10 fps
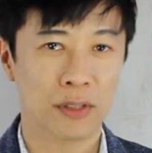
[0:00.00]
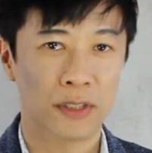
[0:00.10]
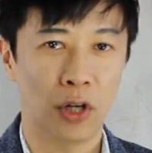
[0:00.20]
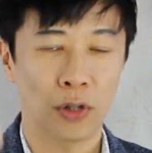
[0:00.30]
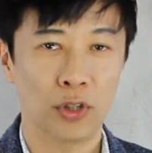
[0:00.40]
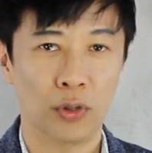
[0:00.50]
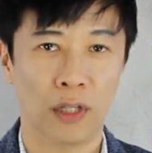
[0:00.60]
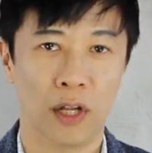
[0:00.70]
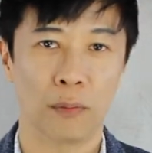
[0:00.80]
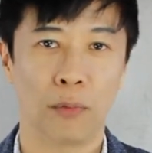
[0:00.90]
to talk to you
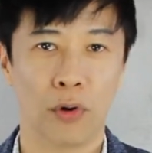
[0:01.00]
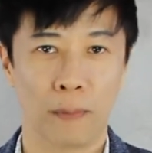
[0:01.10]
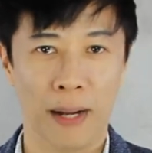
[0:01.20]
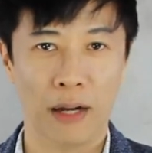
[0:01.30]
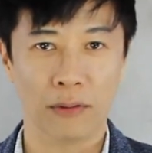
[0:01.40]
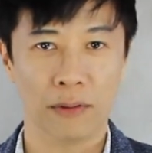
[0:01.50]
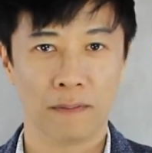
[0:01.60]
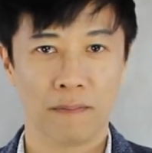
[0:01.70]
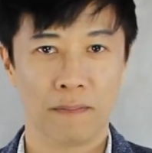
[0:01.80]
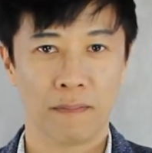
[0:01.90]
a lot more about.
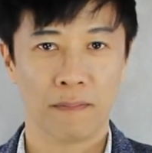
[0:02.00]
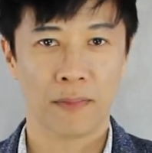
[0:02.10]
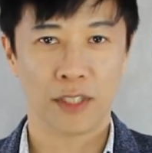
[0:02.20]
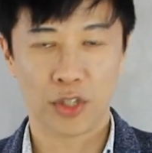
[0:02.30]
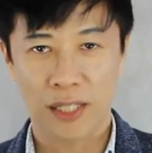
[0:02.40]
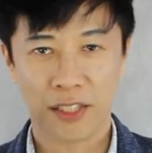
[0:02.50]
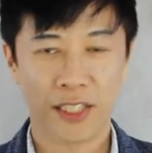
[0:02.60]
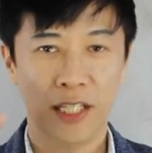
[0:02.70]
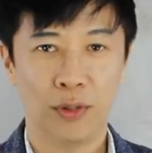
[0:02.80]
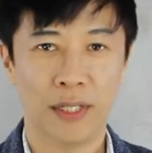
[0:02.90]
So I'll
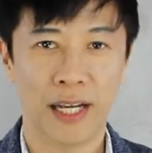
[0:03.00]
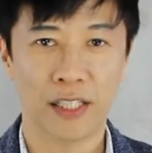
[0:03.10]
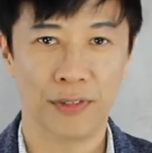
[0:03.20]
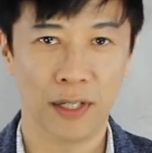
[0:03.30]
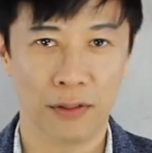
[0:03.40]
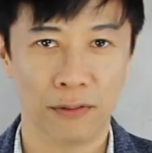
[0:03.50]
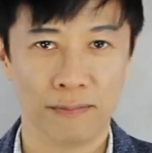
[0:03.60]
see you in the next video.